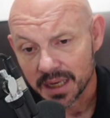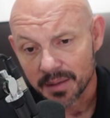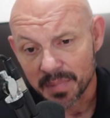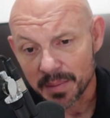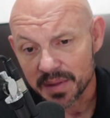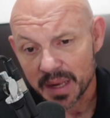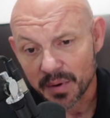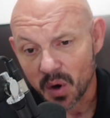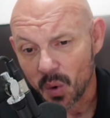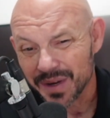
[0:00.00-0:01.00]
Maybe they
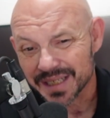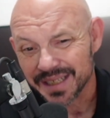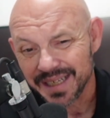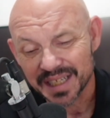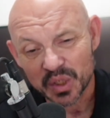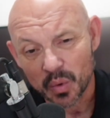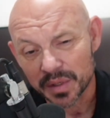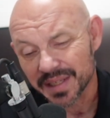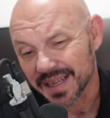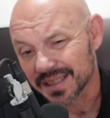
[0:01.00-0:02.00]
were always leaning
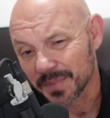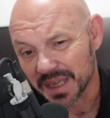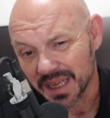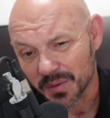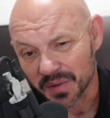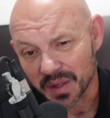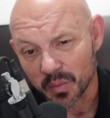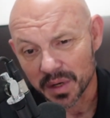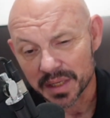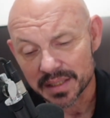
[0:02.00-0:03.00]
towards that to begin with. They
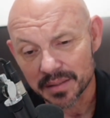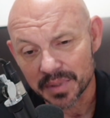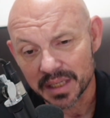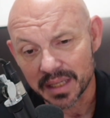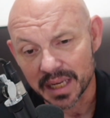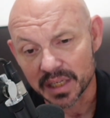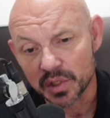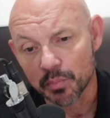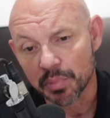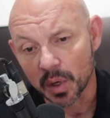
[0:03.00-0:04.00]
wanted somebody that could
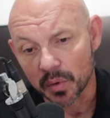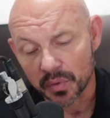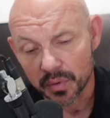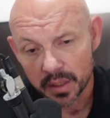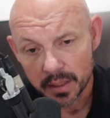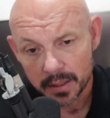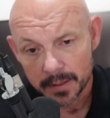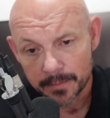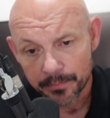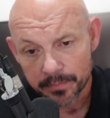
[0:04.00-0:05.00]
do both.
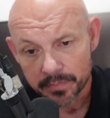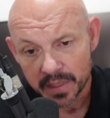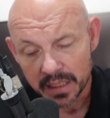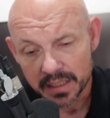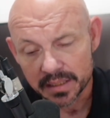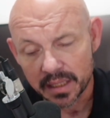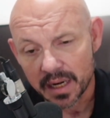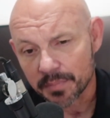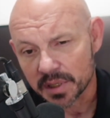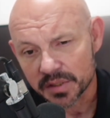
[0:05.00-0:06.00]
It takes a lot
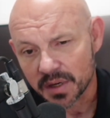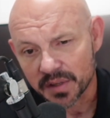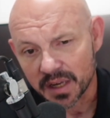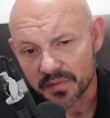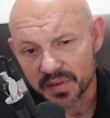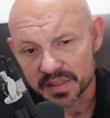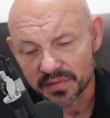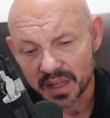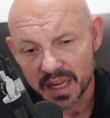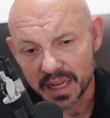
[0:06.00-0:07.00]
of pressure off the
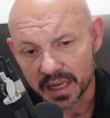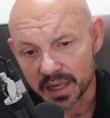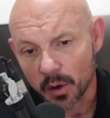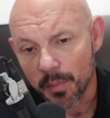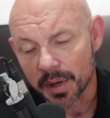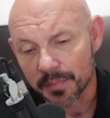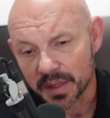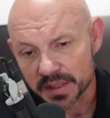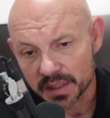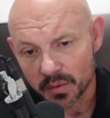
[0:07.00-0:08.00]
offensive line. It could open up
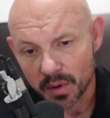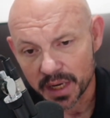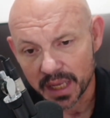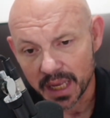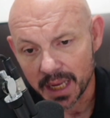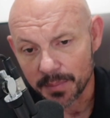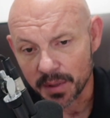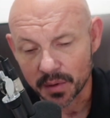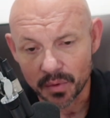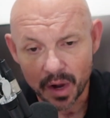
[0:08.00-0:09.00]
things in the running game. You
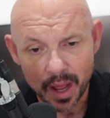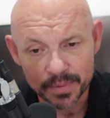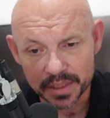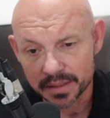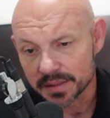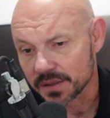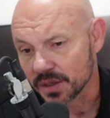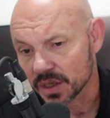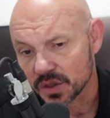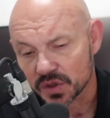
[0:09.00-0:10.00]
could run options. You
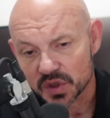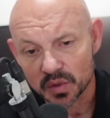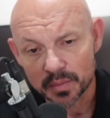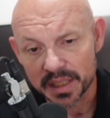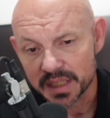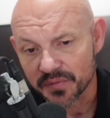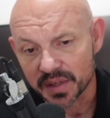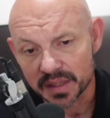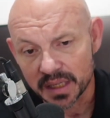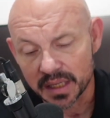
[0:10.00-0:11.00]
could do so many
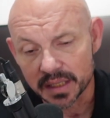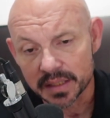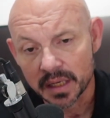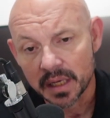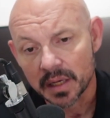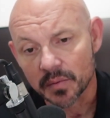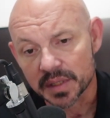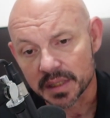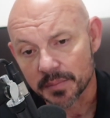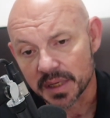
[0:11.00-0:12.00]
different things with
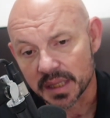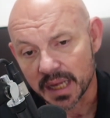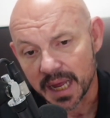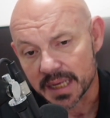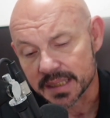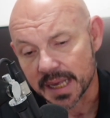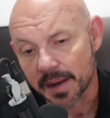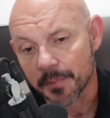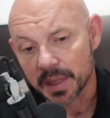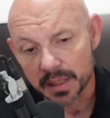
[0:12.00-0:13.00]
somebody that has that
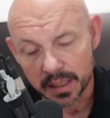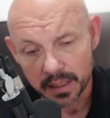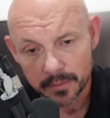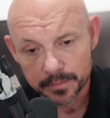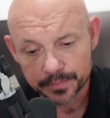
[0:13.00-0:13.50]
ability.